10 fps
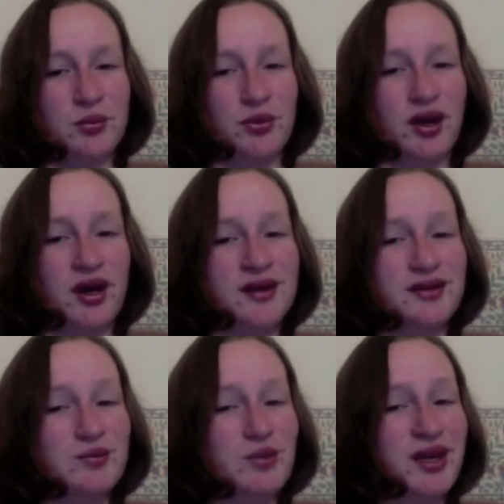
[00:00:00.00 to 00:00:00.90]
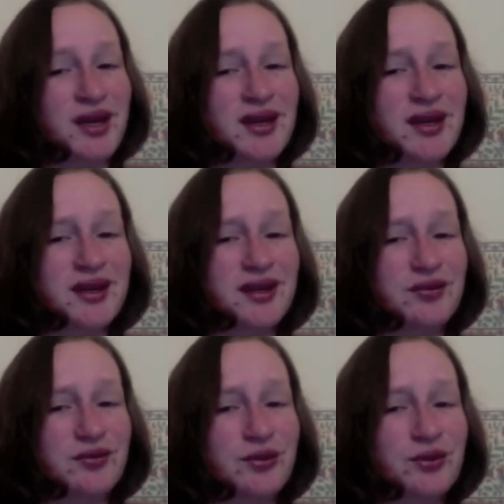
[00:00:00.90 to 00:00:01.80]
bride's bed
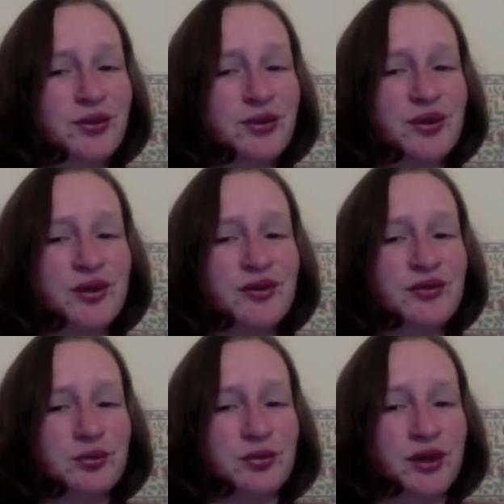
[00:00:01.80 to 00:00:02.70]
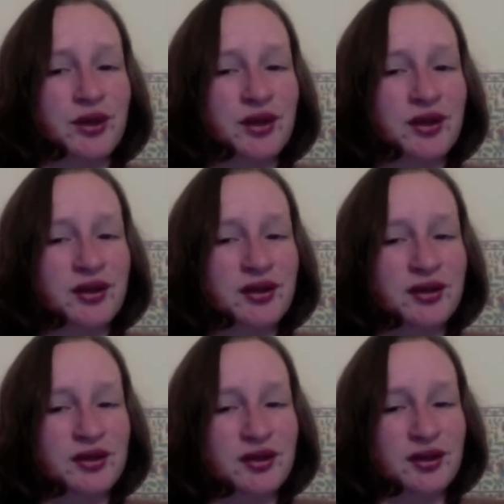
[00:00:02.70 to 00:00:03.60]
full of
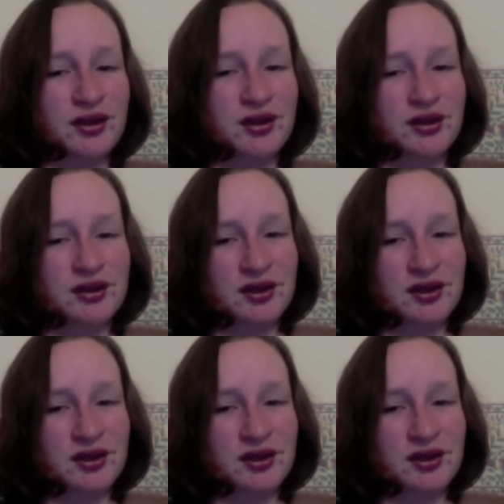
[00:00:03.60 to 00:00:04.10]
blood."